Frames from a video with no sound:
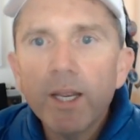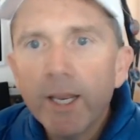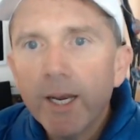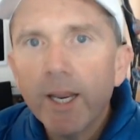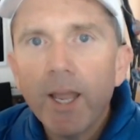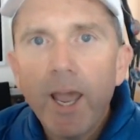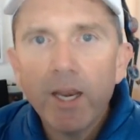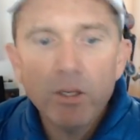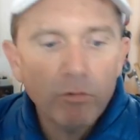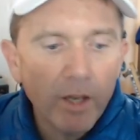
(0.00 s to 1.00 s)
getting
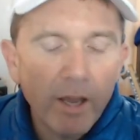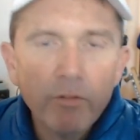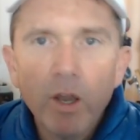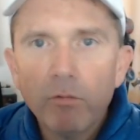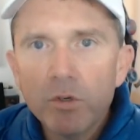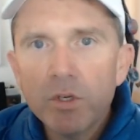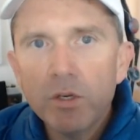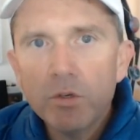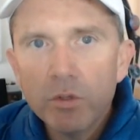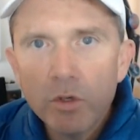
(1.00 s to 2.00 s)
active live
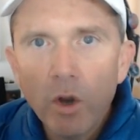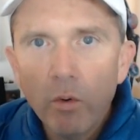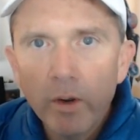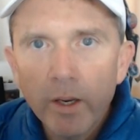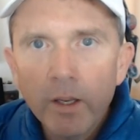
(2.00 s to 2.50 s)
conversations going.